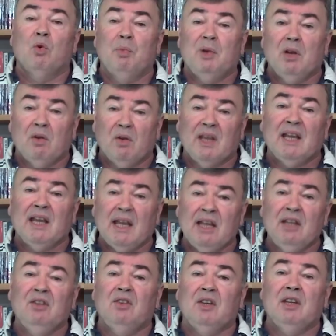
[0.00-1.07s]
be looking
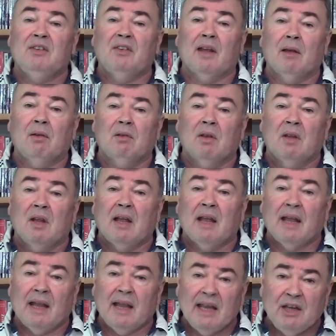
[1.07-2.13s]
in detail
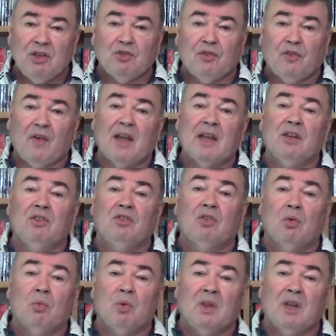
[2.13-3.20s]
at each phase
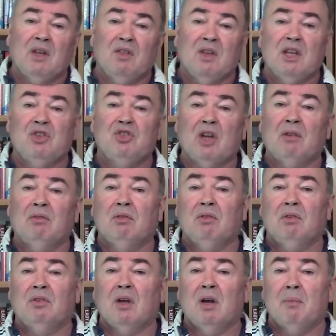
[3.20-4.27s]
within the General
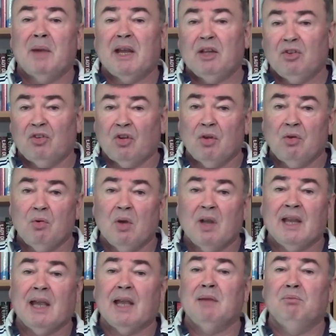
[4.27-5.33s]
Dame 2
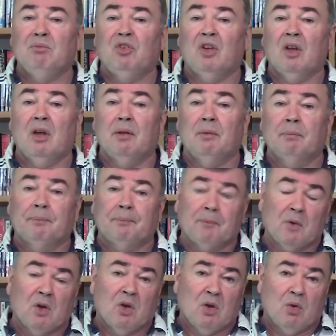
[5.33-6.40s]
game turn.
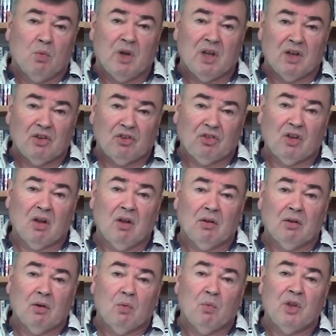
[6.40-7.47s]
We're going to start
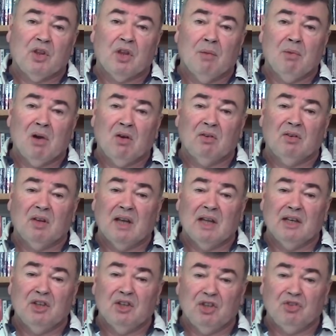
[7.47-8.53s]
with command and
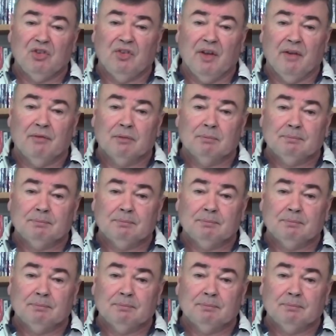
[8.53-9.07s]
initiative.